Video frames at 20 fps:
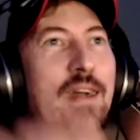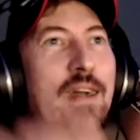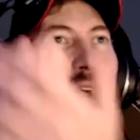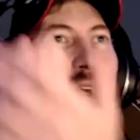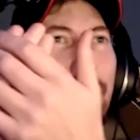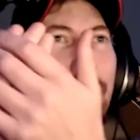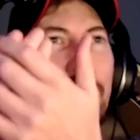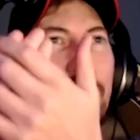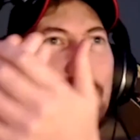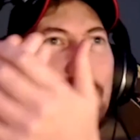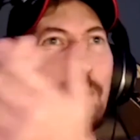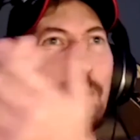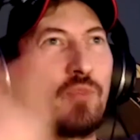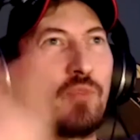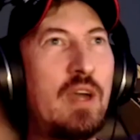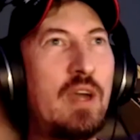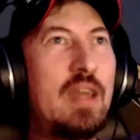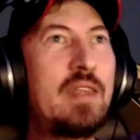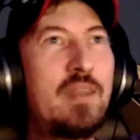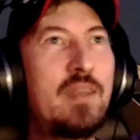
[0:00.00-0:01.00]
to some
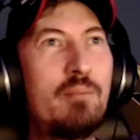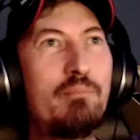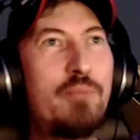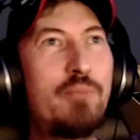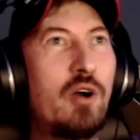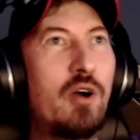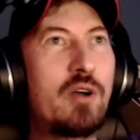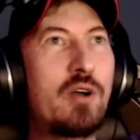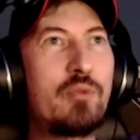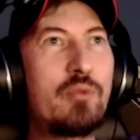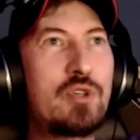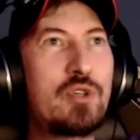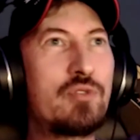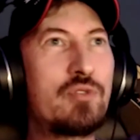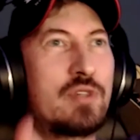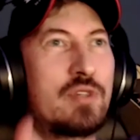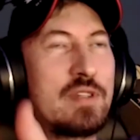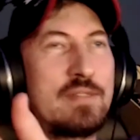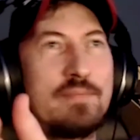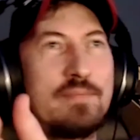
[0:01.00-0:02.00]
random book which
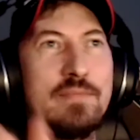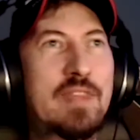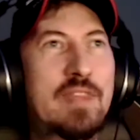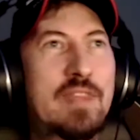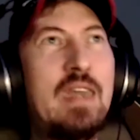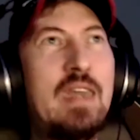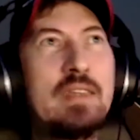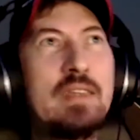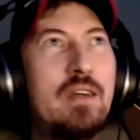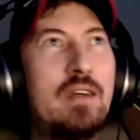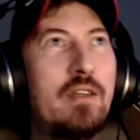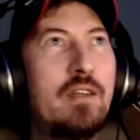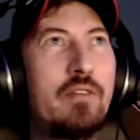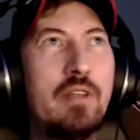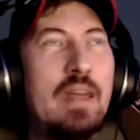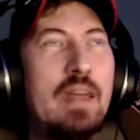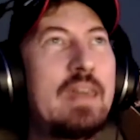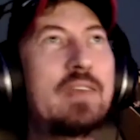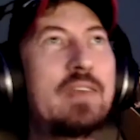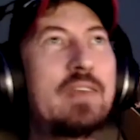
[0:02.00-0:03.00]
was taken out.
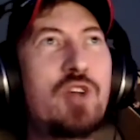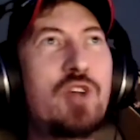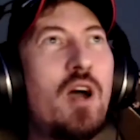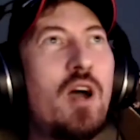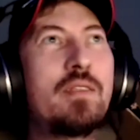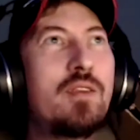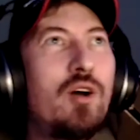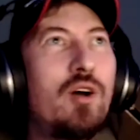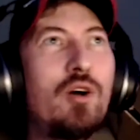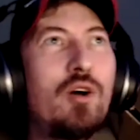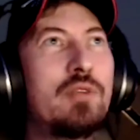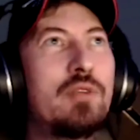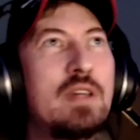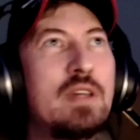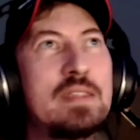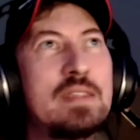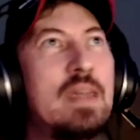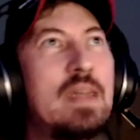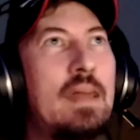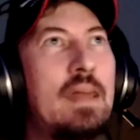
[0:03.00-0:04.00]
Like, John Doe
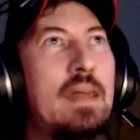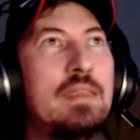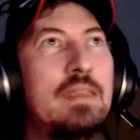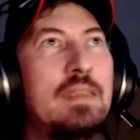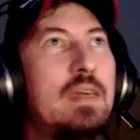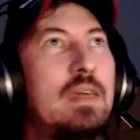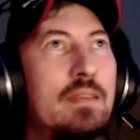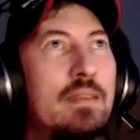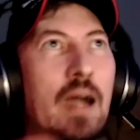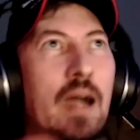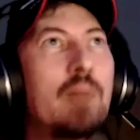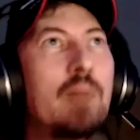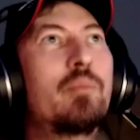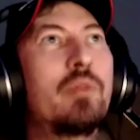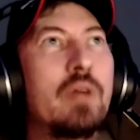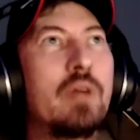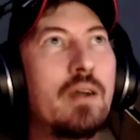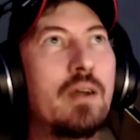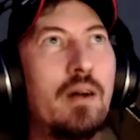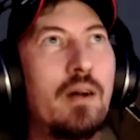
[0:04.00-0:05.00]
does not need
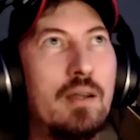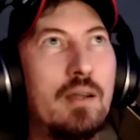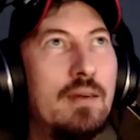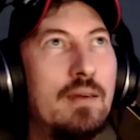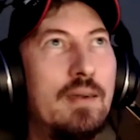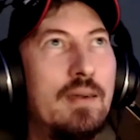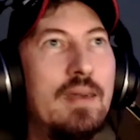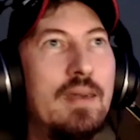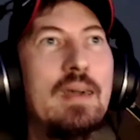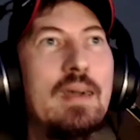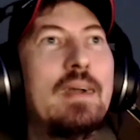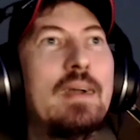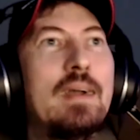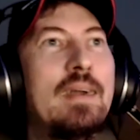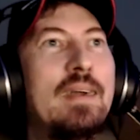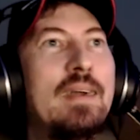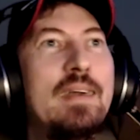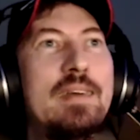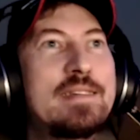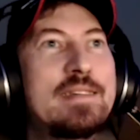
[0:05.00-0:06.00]
library card.
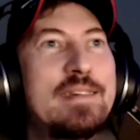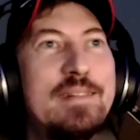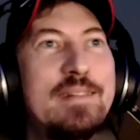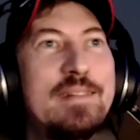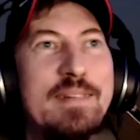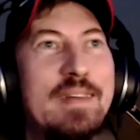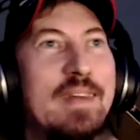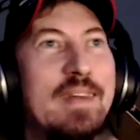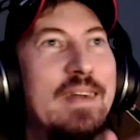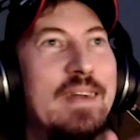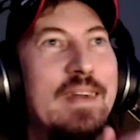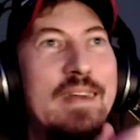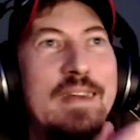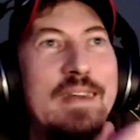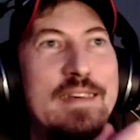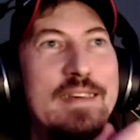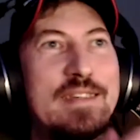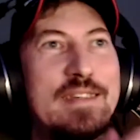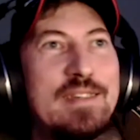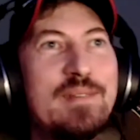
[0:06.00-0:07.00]
He
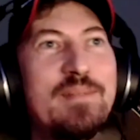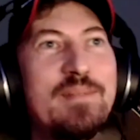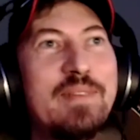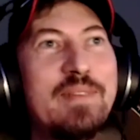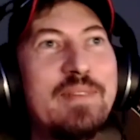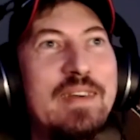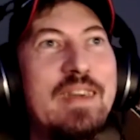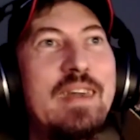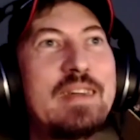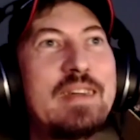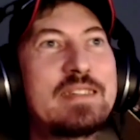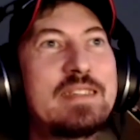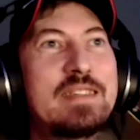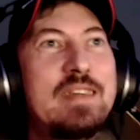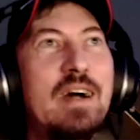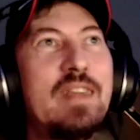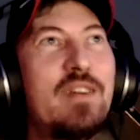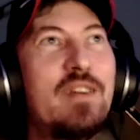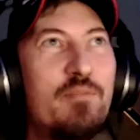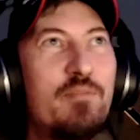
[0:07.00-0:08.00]
has
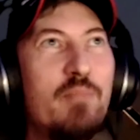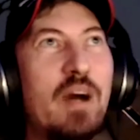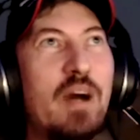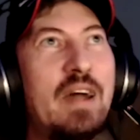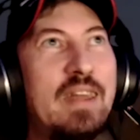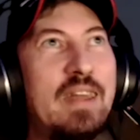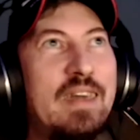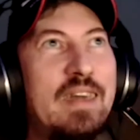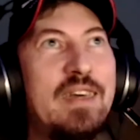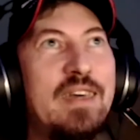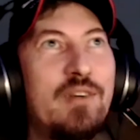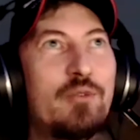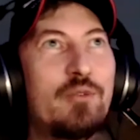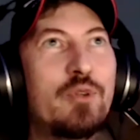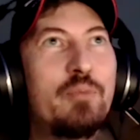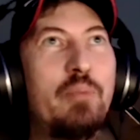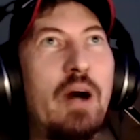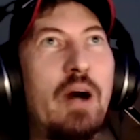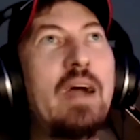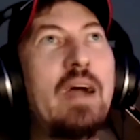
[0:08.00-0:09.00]
ton of money. He
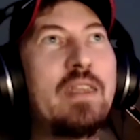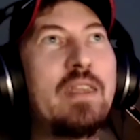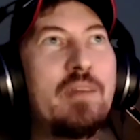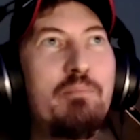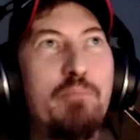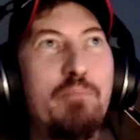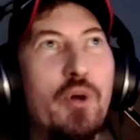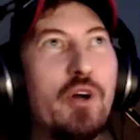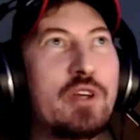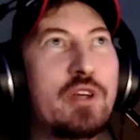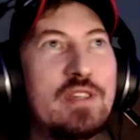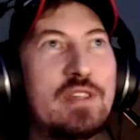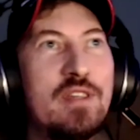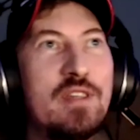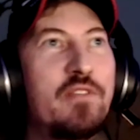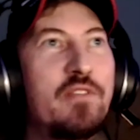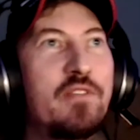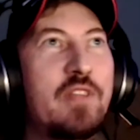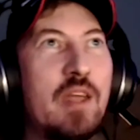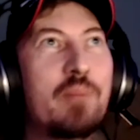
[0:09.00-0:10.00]
would buy the books in
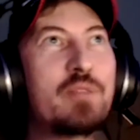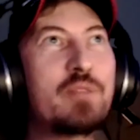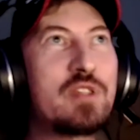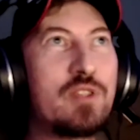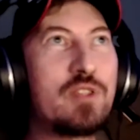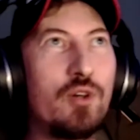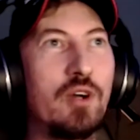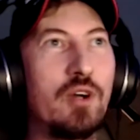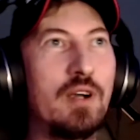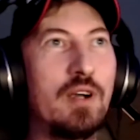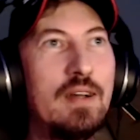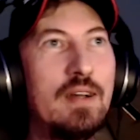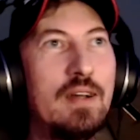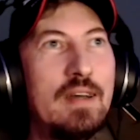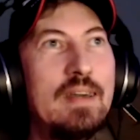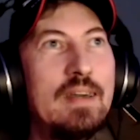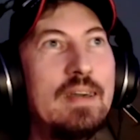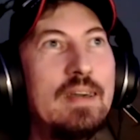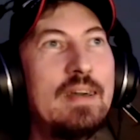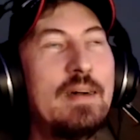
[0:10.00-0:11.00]
the thrift store.
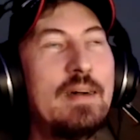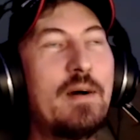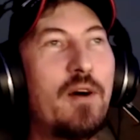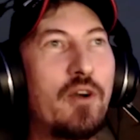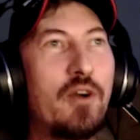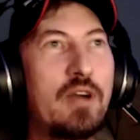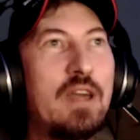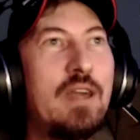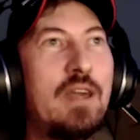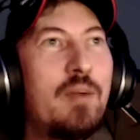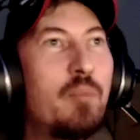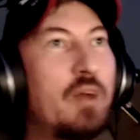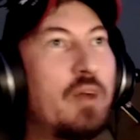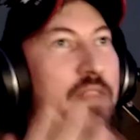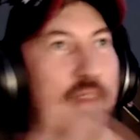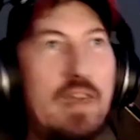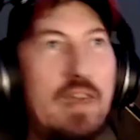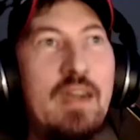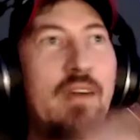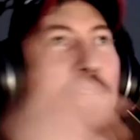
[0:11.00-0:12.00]
Okay, but
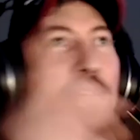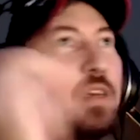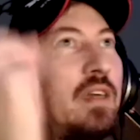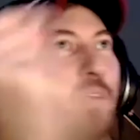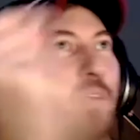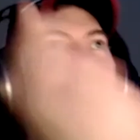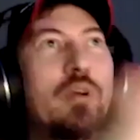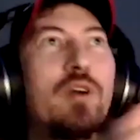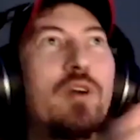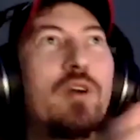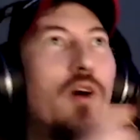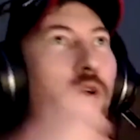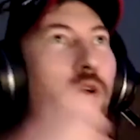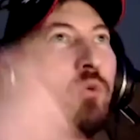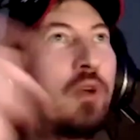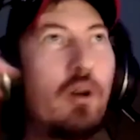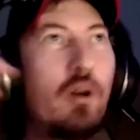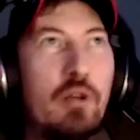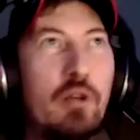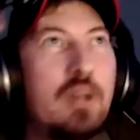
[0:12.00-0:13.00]
now here we go.
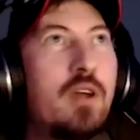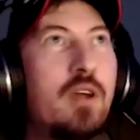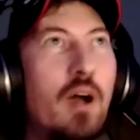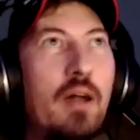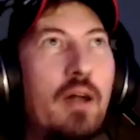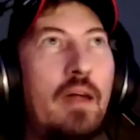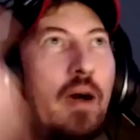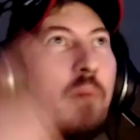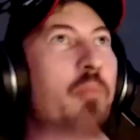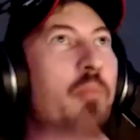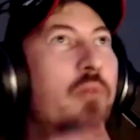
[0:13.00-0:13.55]
We already caught up. We